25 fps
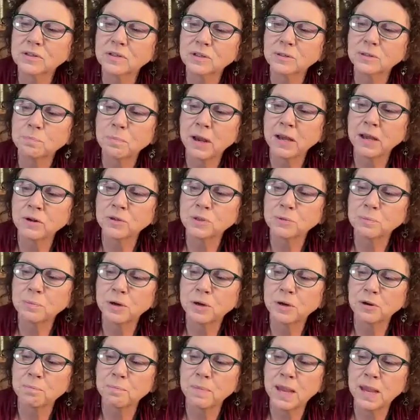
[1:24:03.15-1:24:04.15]
Spider
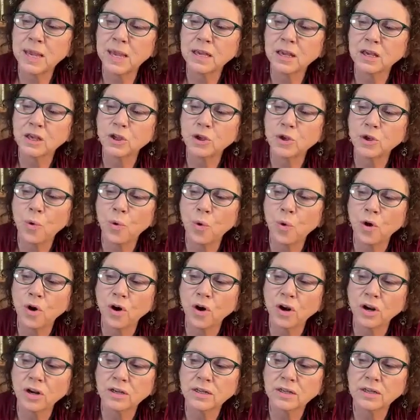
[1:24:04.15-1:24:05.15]
Spirit, make
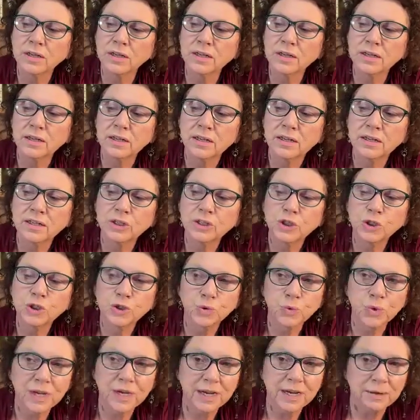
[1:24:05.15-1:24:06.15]
your
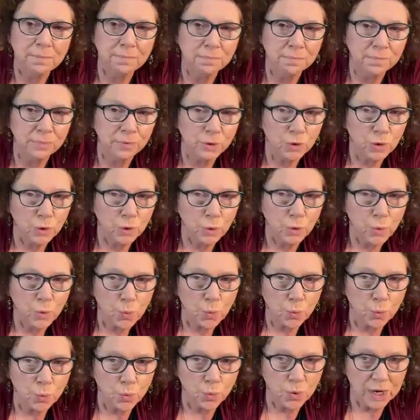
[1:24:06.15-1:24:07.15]
dreams
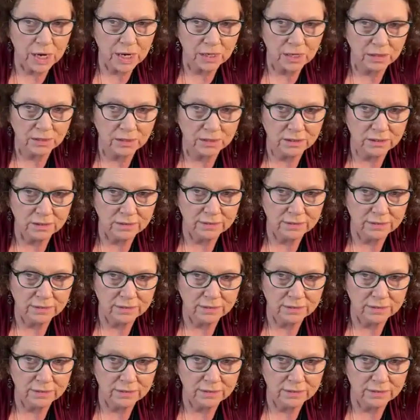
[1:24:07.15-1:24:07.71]
real.